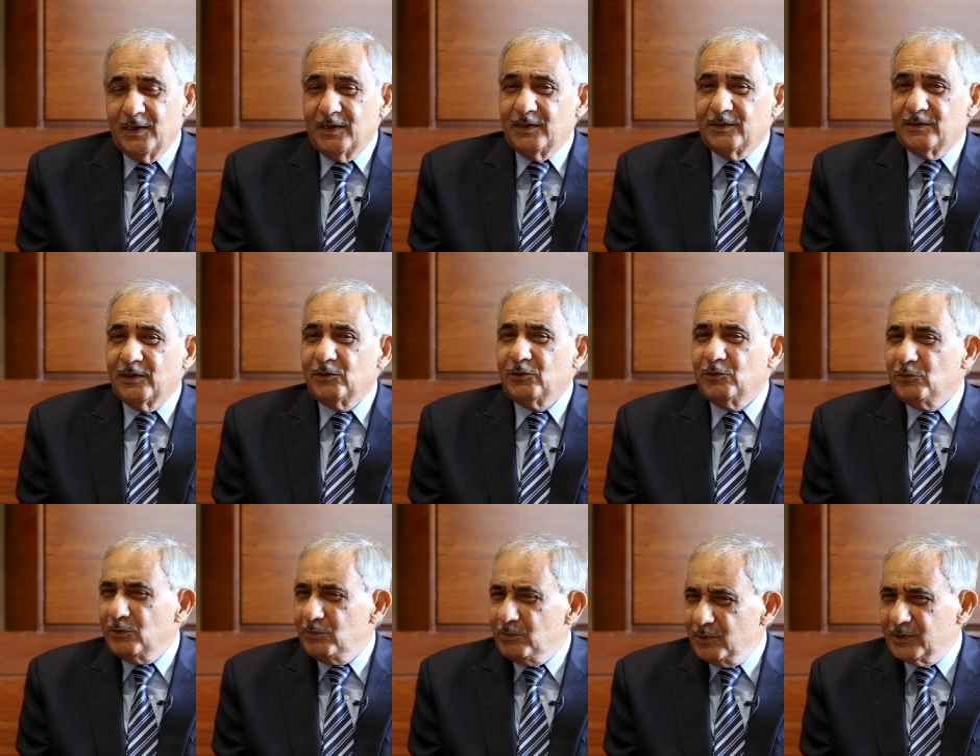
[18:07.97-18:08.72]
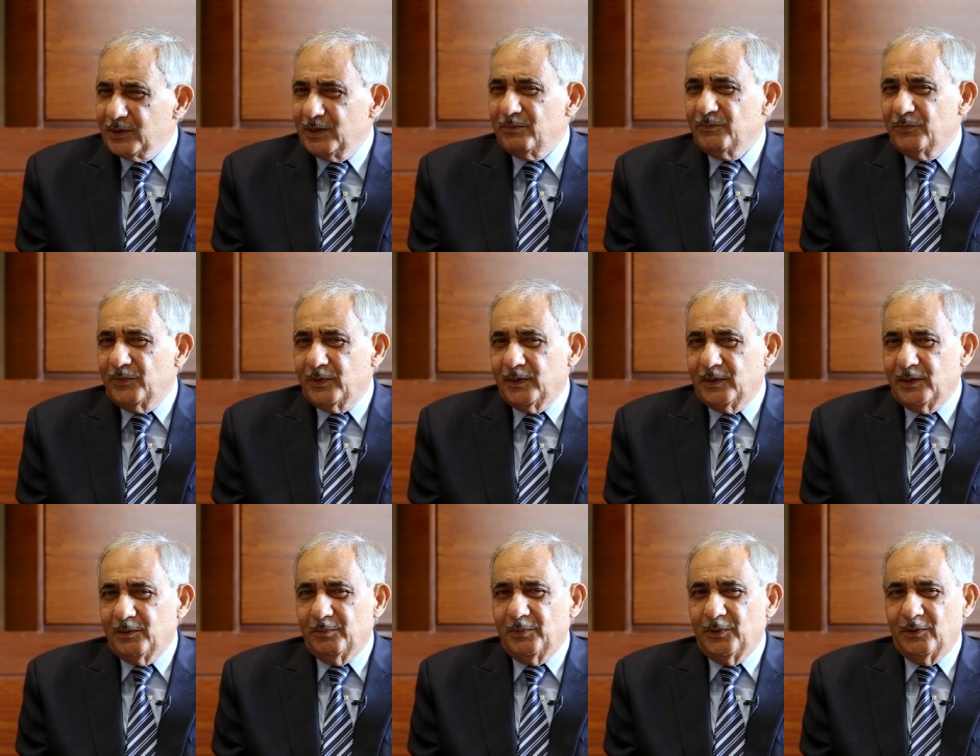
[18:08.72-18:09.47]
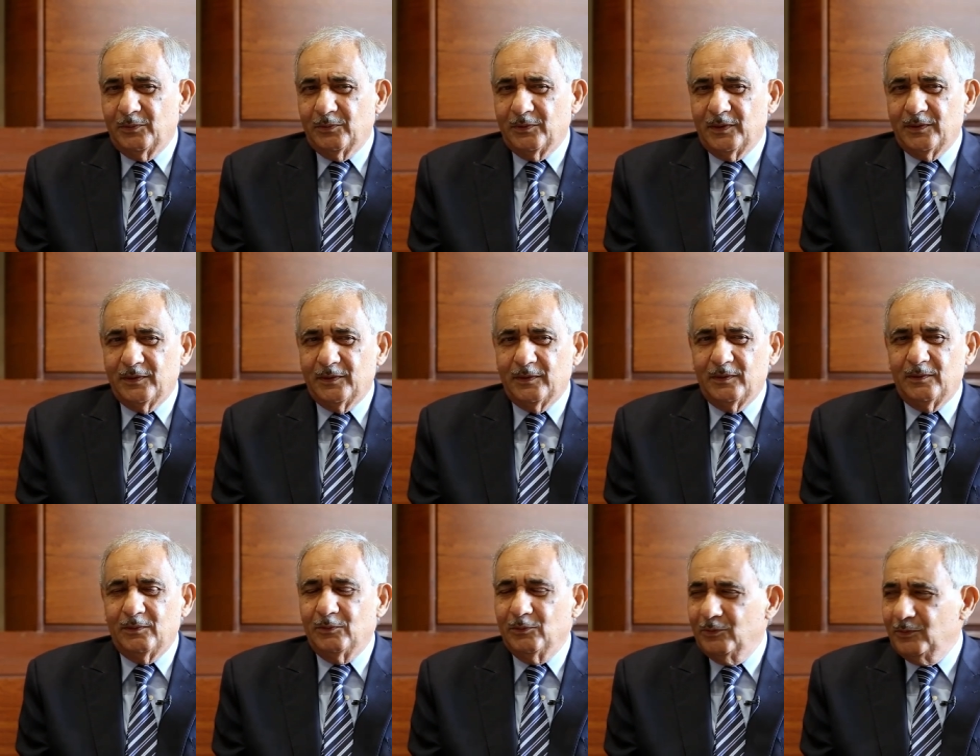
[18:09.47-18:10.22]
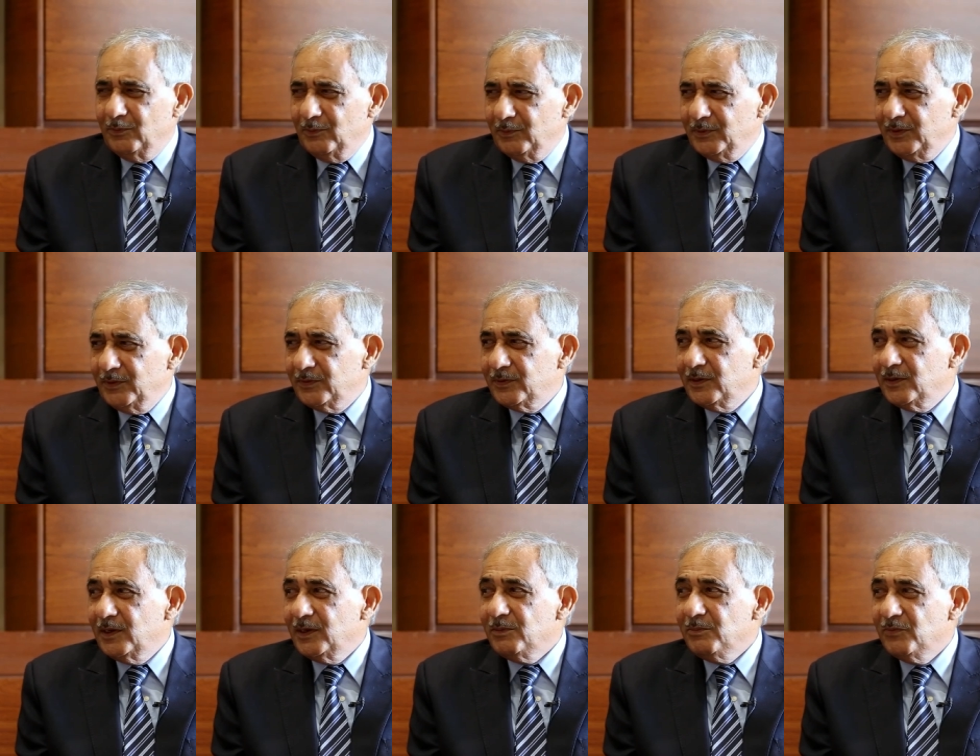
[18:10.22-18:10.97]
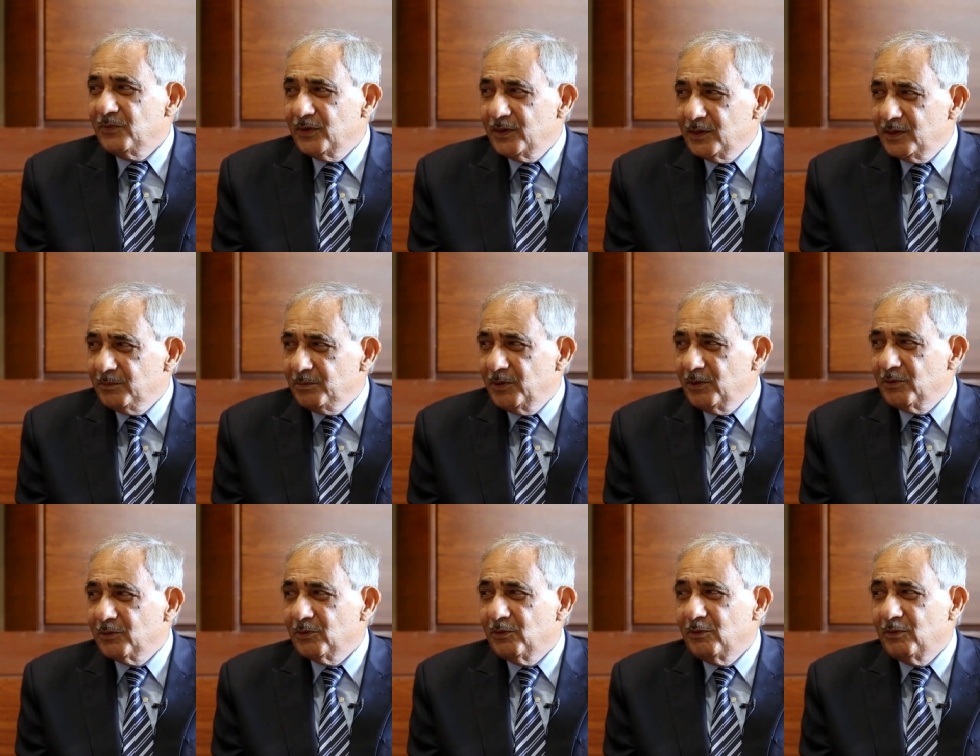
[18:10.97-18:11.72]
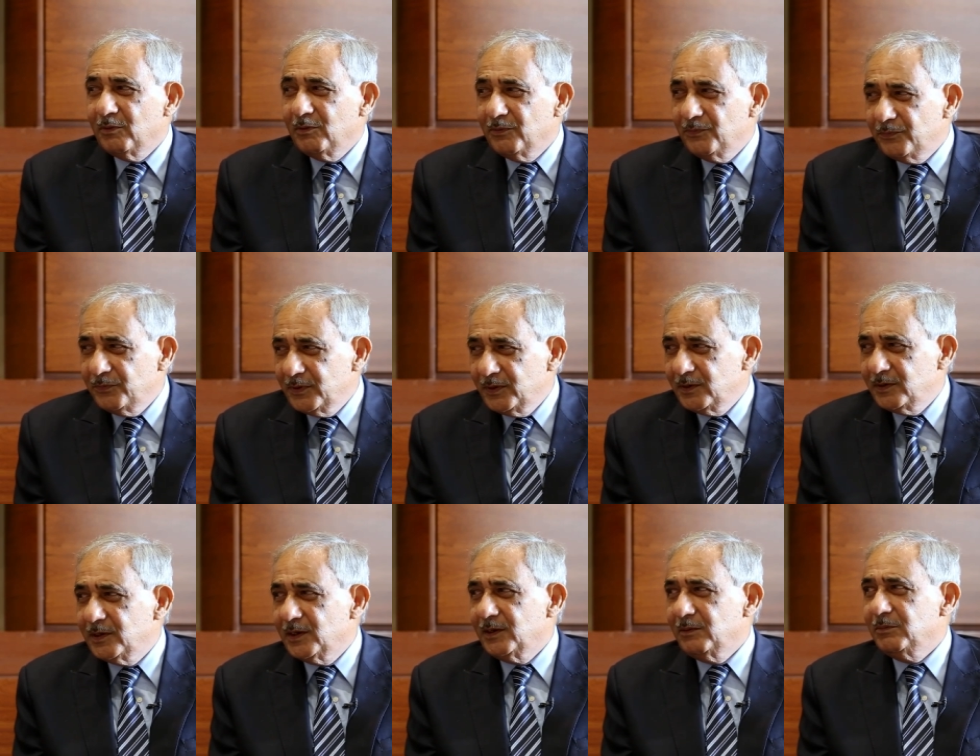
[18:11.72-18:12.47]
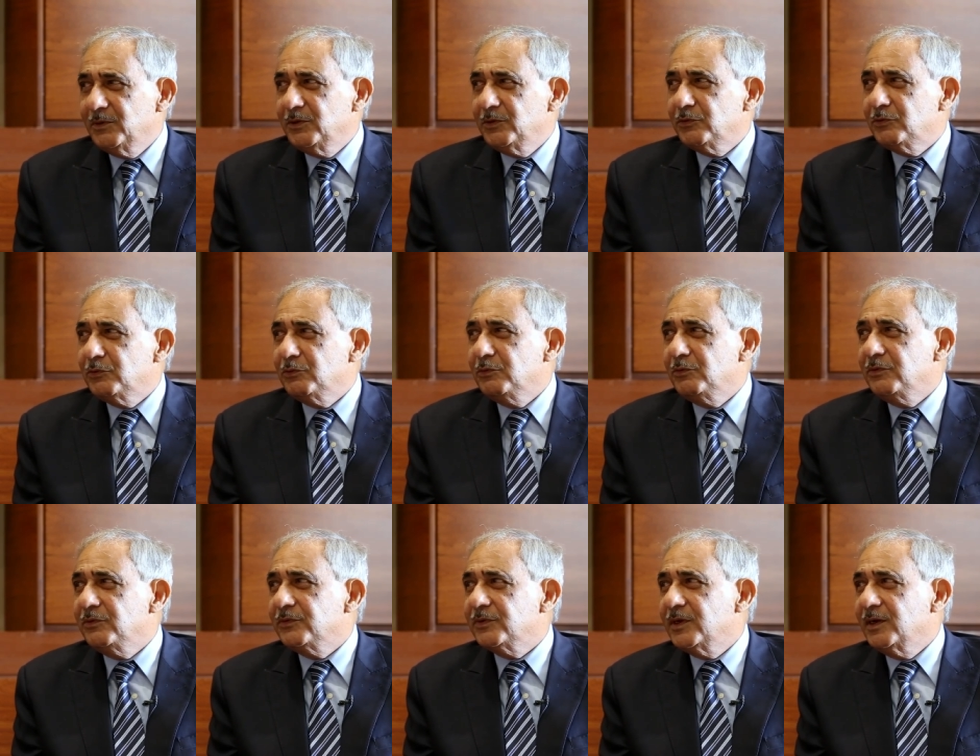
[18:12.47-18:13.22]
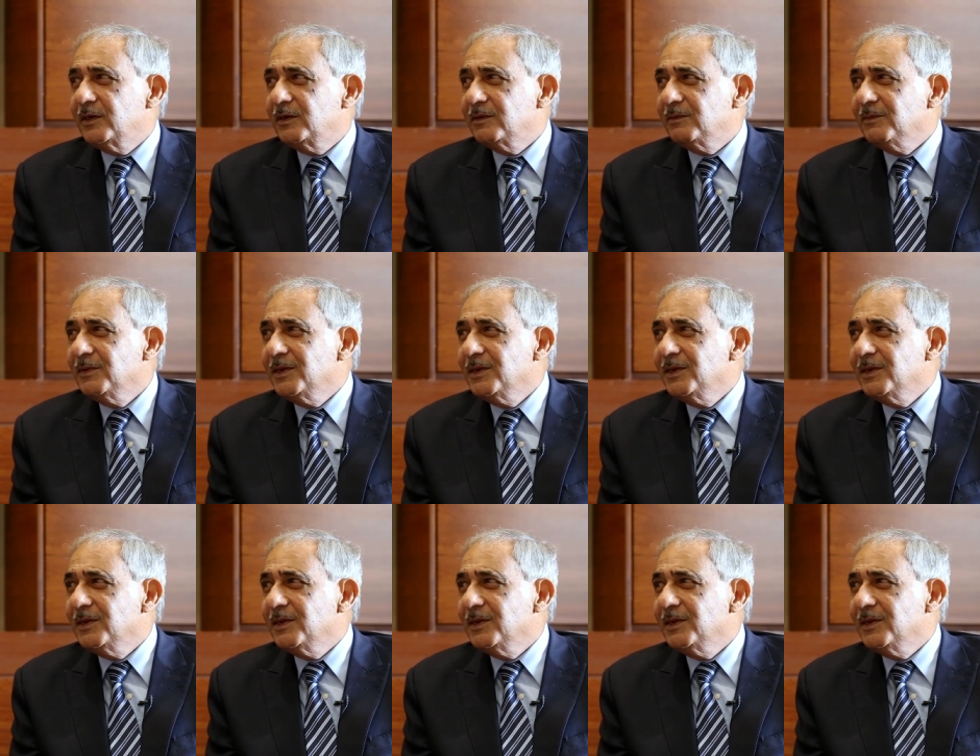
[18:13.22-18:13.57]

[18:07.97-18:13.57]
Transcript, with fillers: He said, you know what I'm worried about? I said, no. He said, I'm worried about all the free time these students get